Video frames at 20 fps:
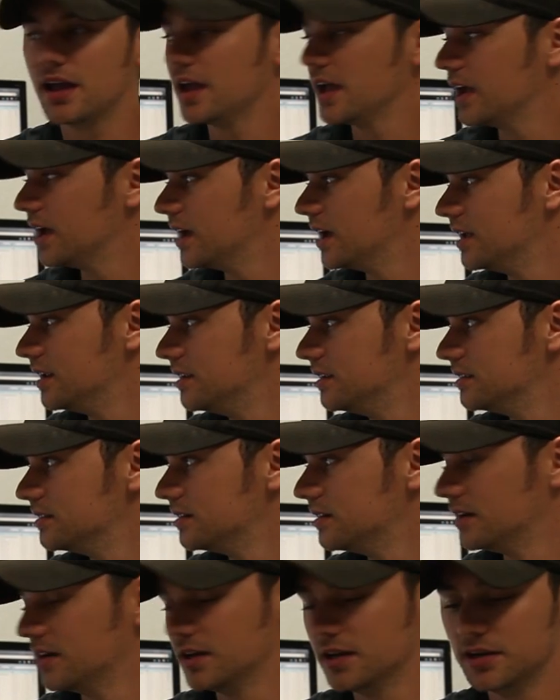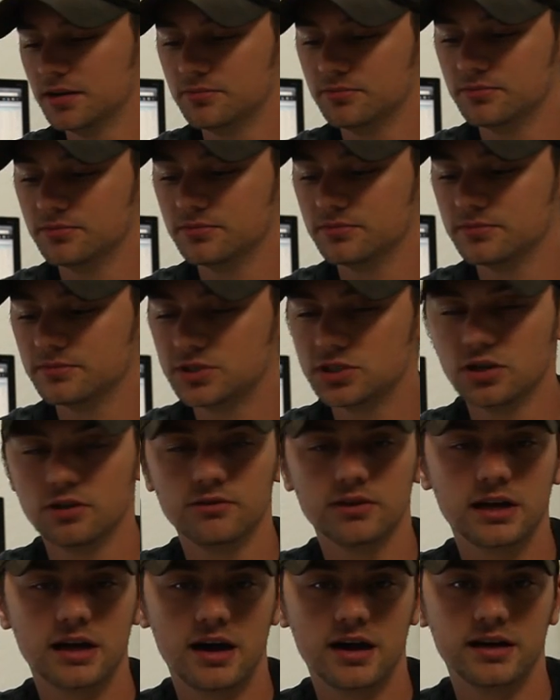and um,
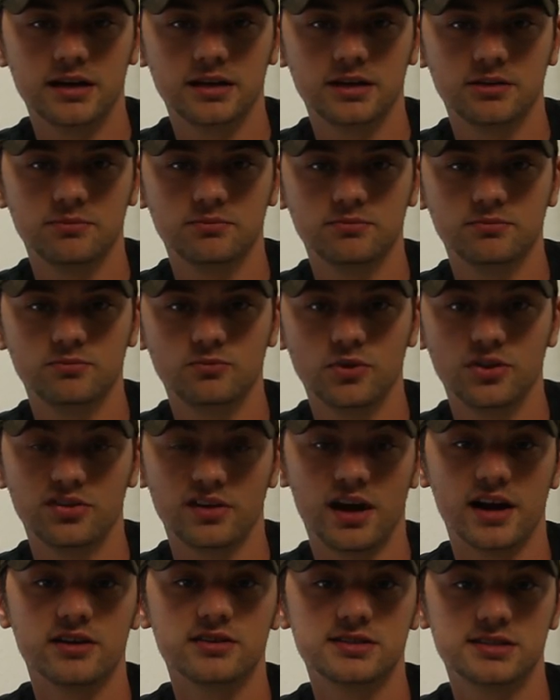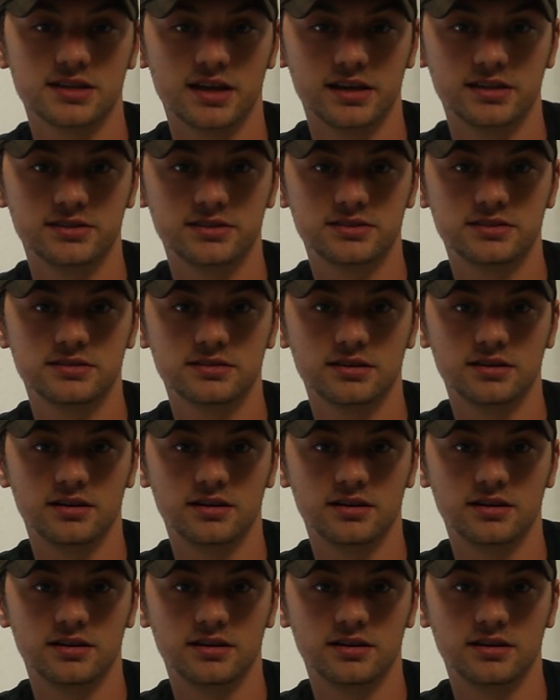Silva got him with iron sights